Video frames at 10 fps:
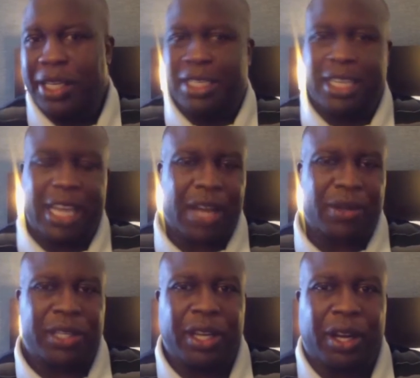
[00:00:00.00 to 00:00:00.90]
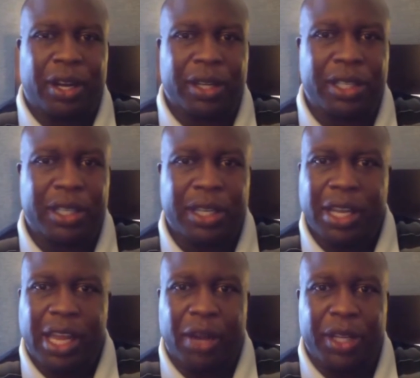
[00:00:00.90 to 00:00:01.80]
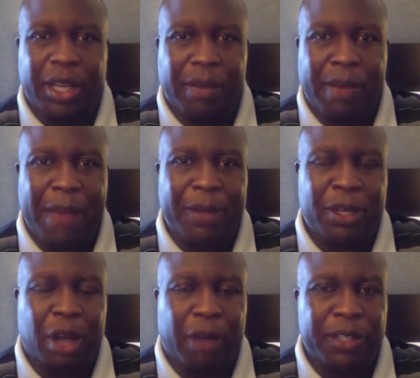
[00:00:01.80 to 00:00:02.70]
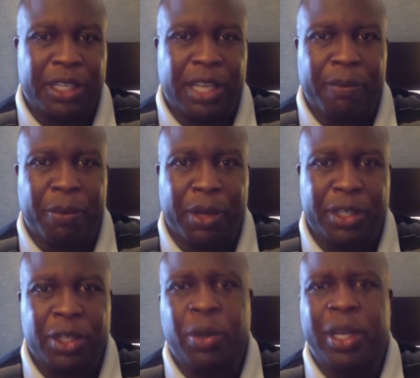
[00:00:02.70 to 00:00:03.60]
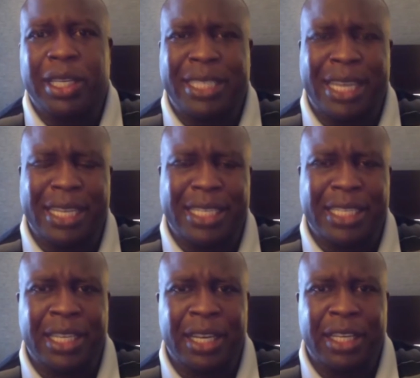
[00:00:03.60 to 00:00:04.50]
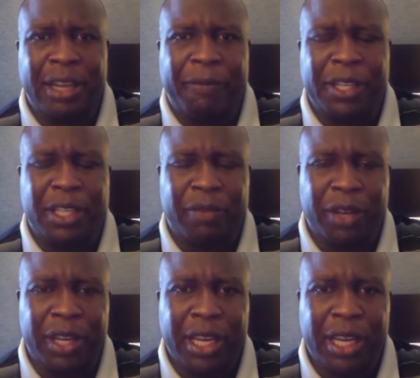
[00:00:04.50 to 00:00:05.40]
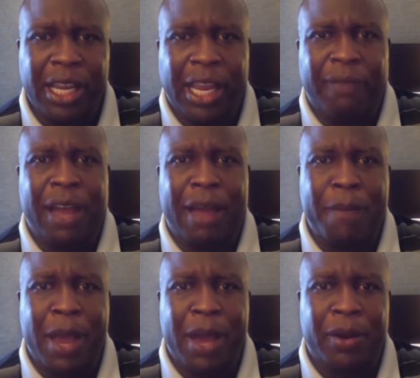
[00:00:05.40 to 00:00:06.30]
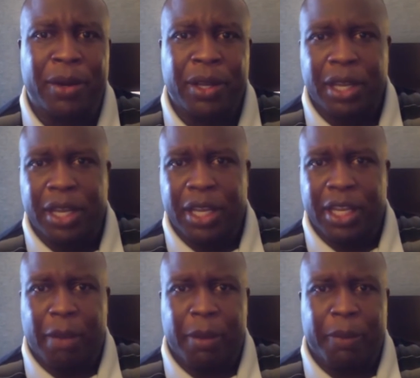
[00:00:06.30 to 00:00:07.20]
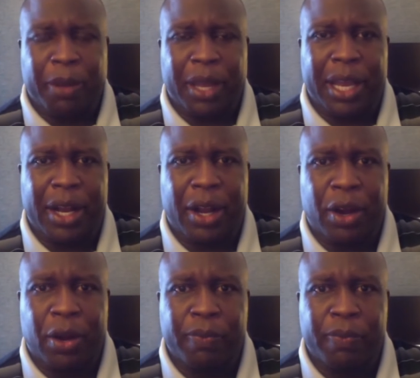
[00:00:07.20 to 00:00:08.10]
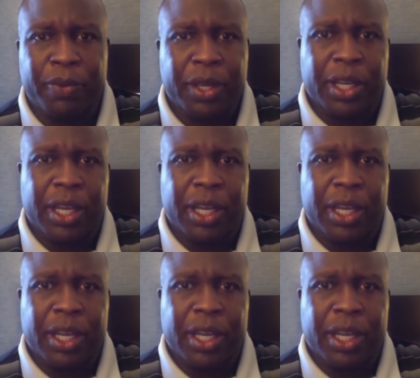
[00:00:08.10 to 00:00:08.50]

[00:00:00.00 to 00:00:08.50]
The Seattle Seahawks held the Miami Dolphins to 10 points. New England's just as good defensively, if not better. They'll be playing at home.